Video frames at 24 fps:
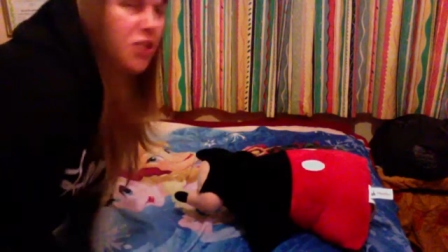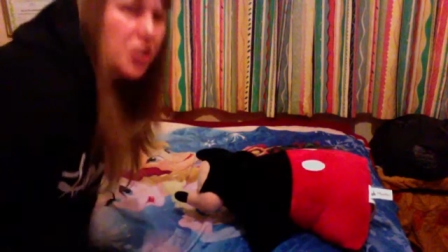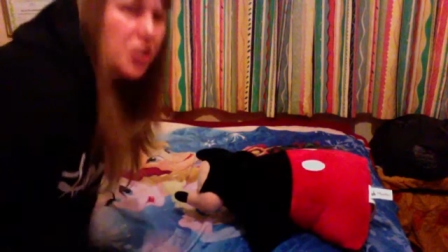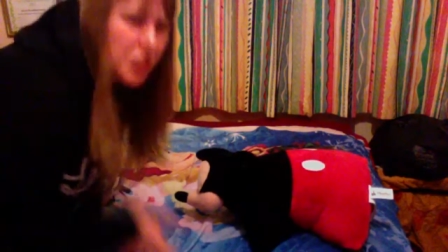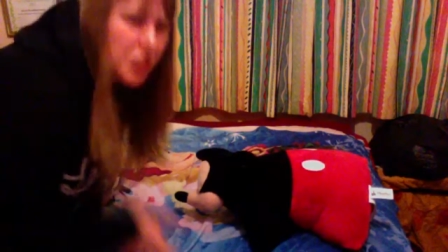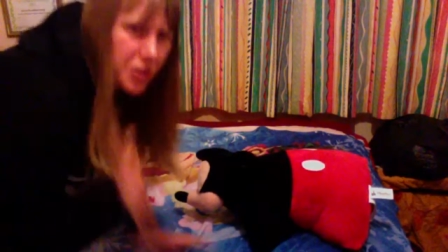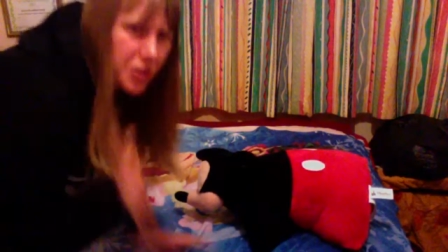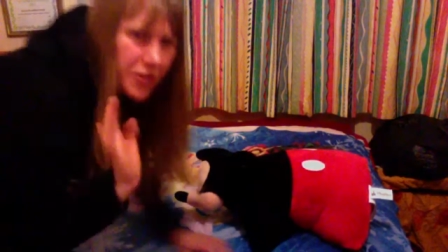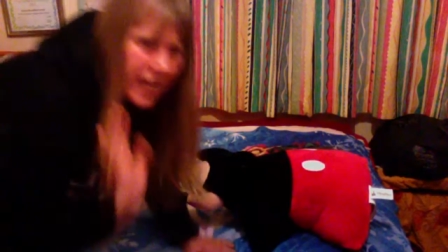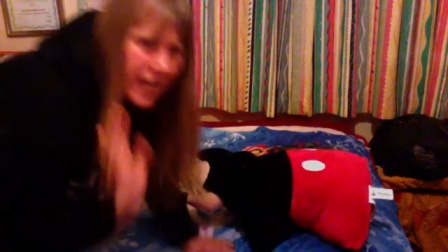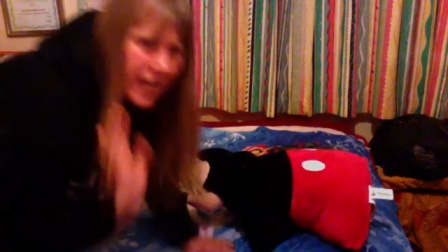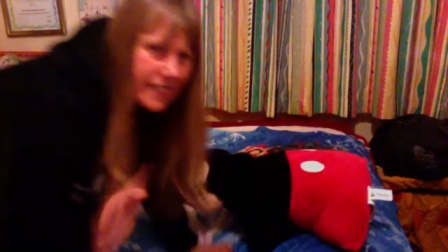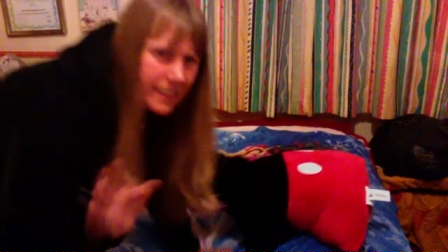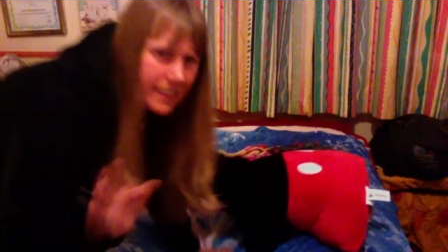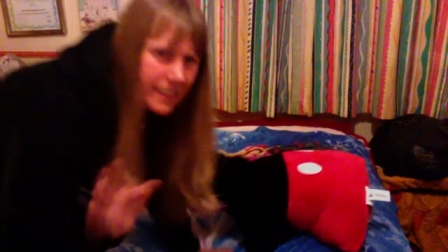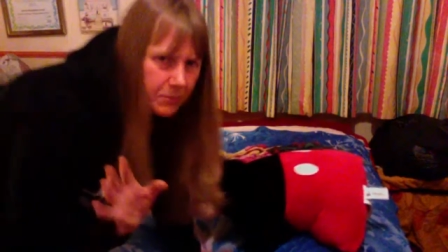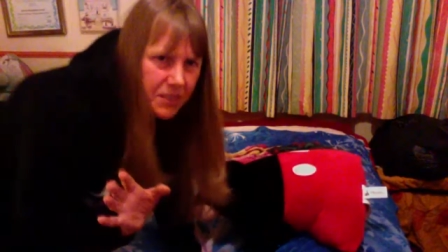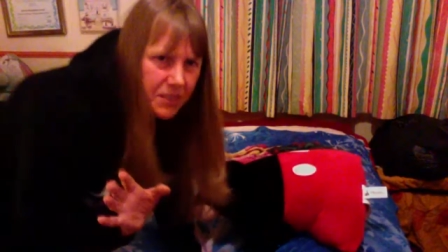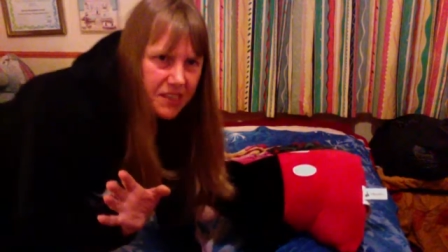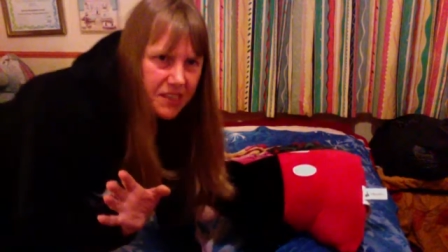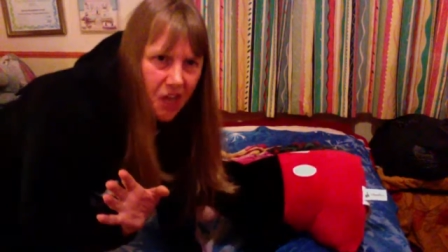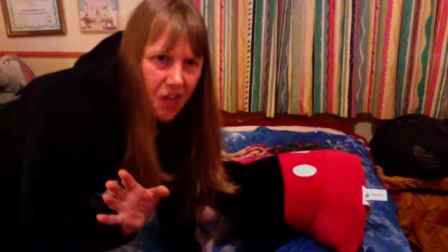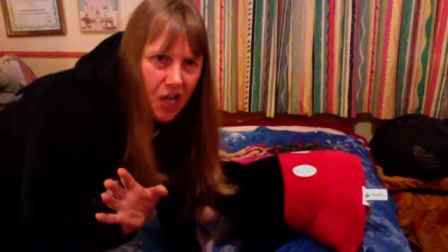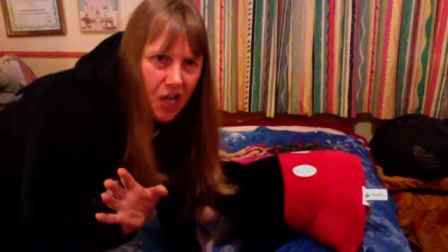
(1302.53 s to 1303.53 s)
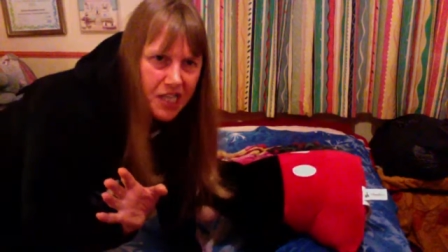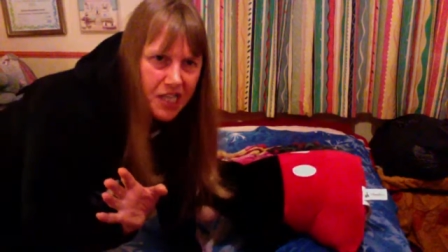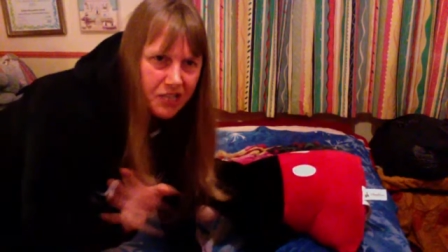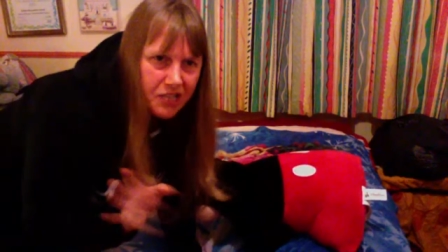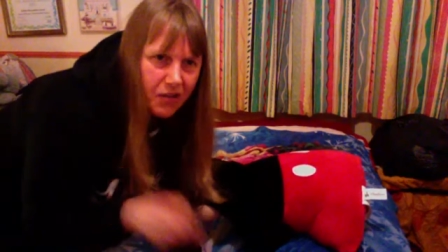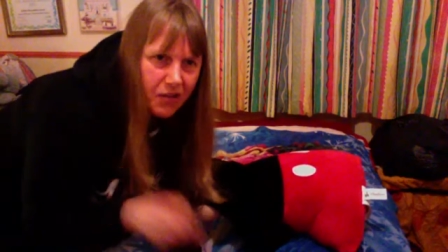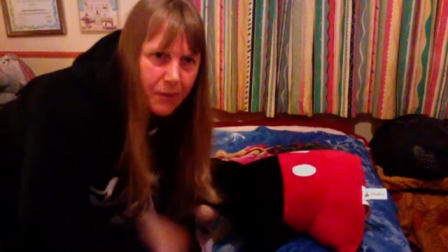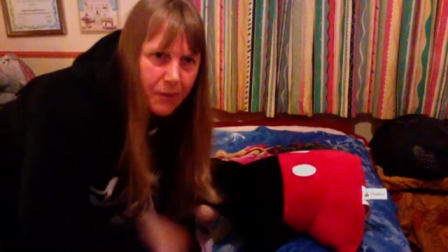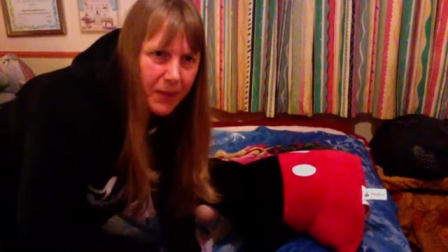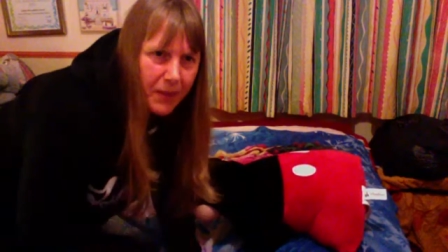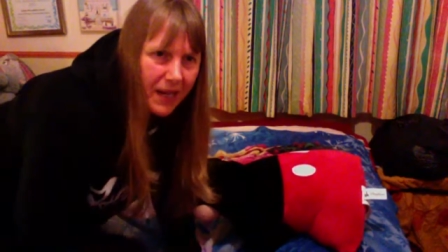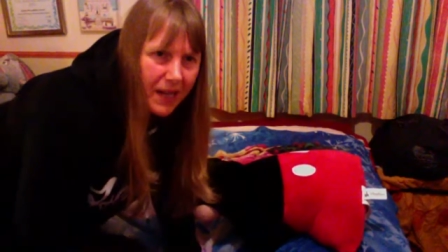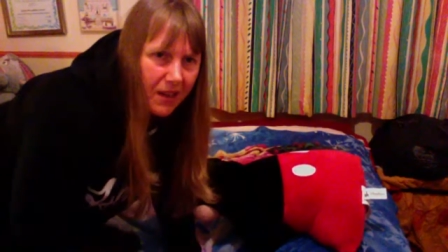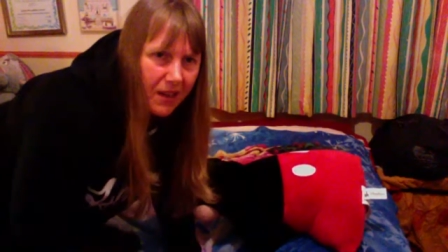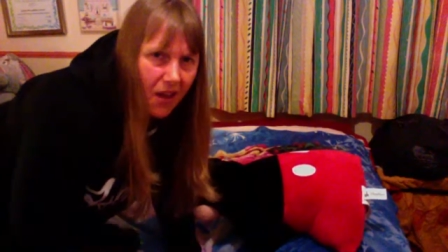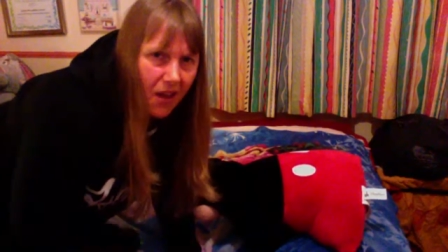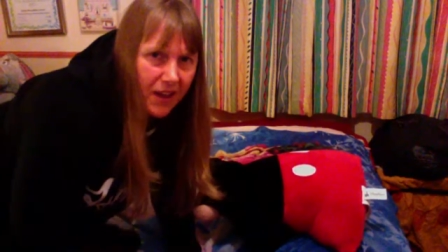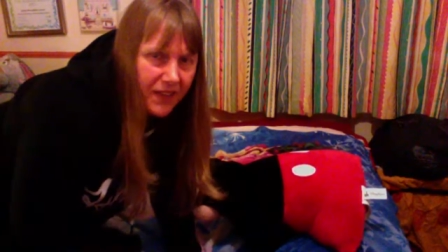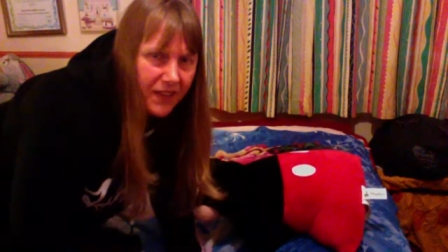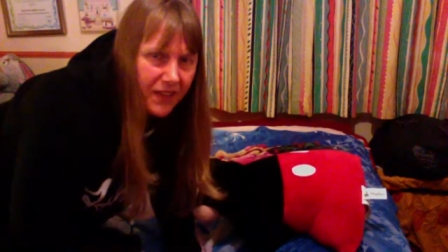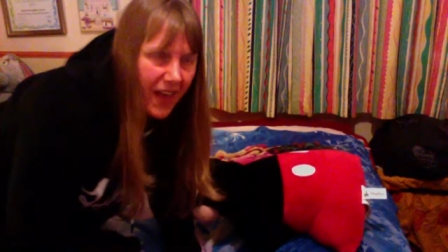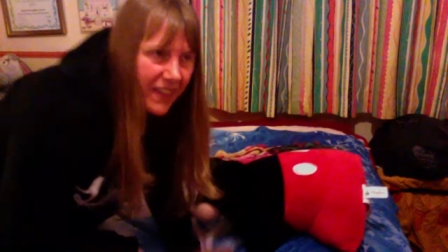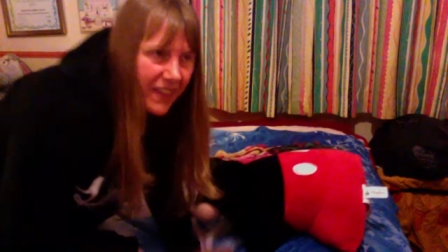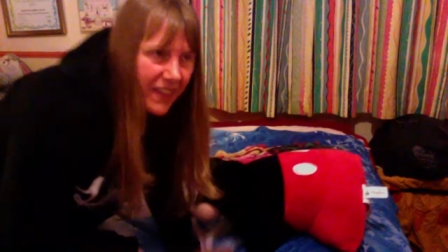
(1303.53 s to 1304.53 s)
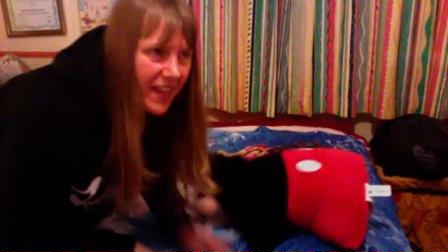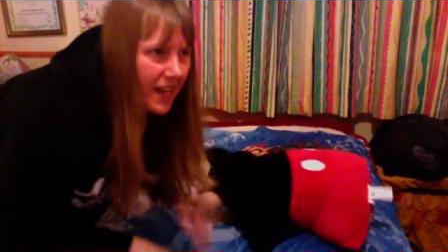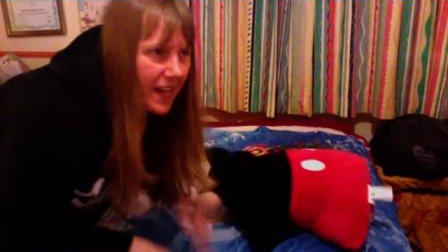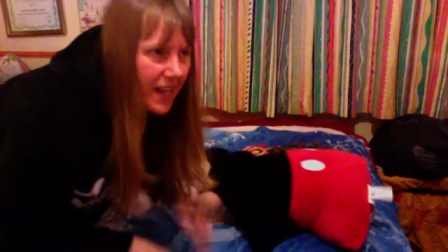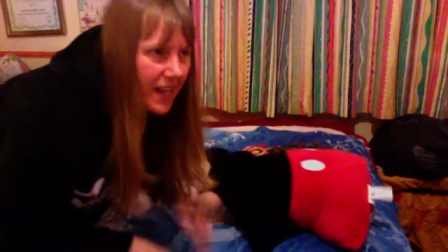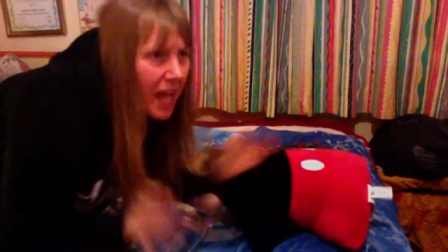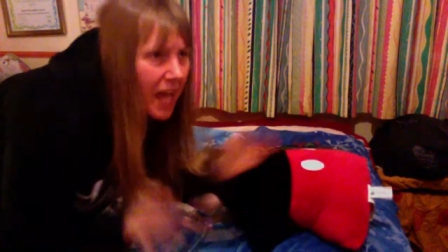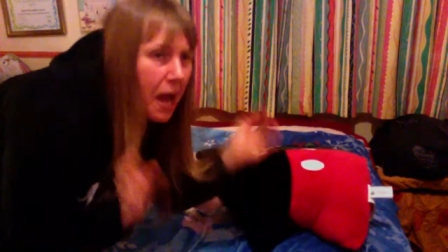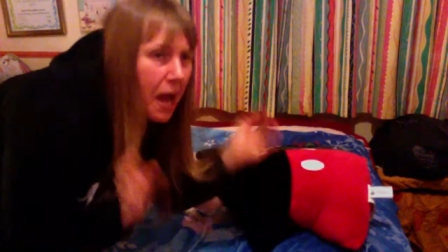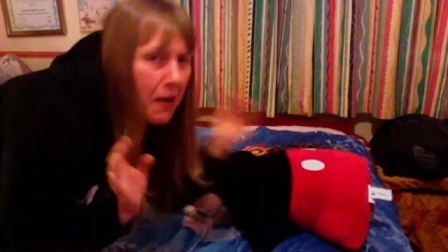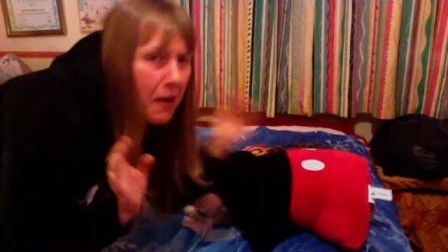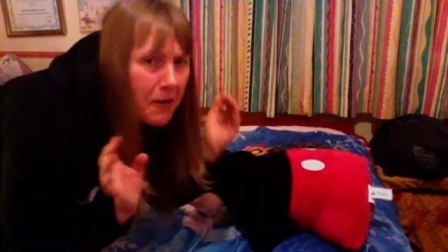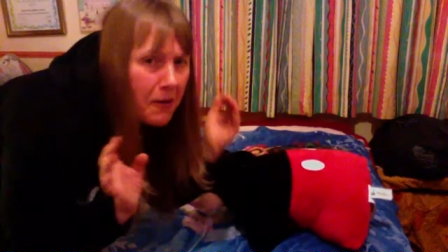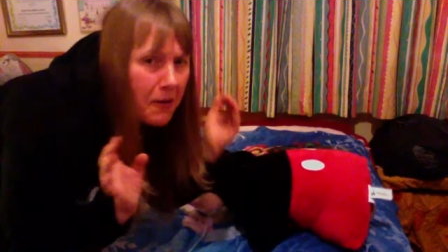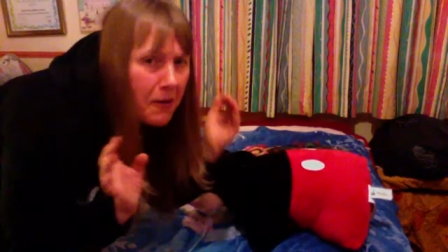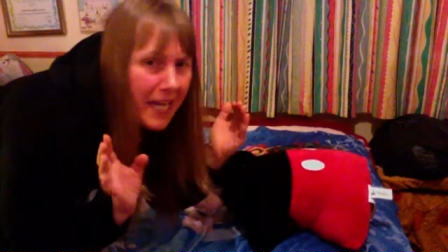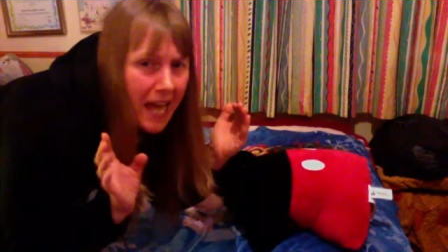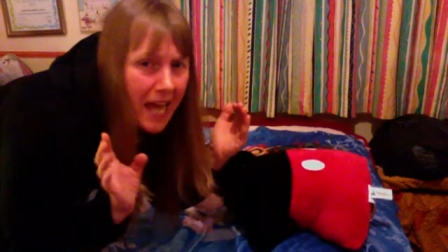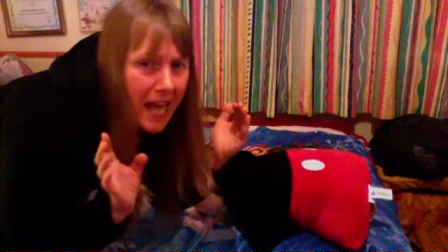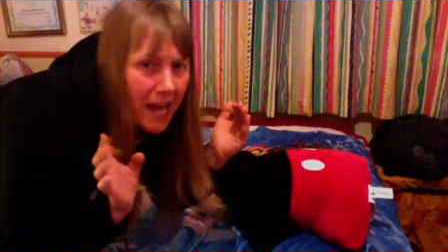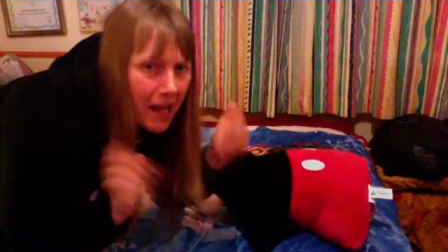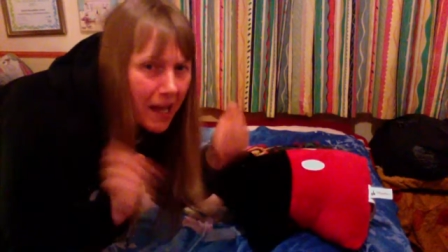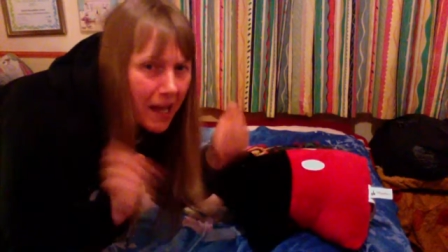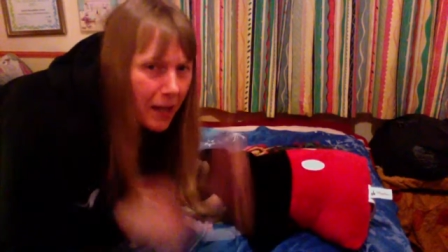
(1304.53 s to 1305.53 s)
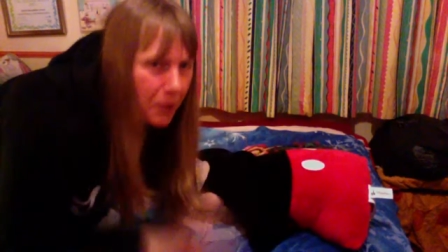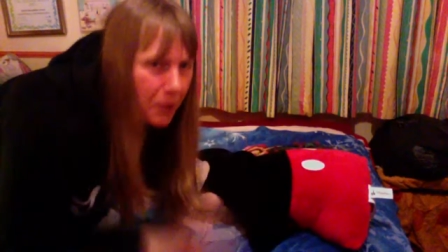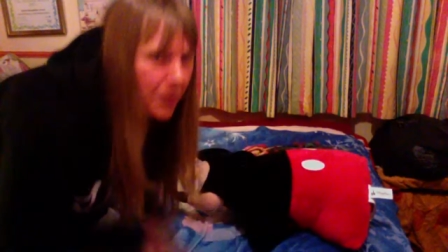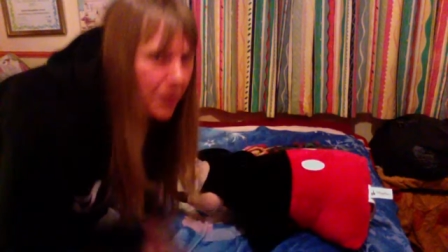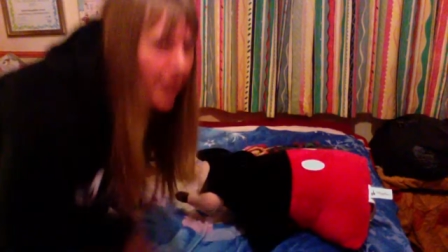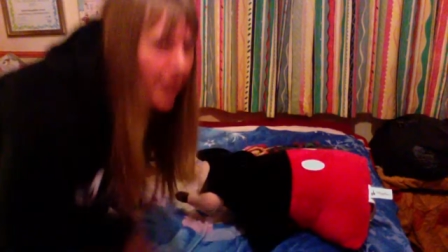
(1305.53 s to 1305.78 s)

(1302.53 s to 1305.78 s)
do get some designers that are a bit like that. They're like, oh, hello.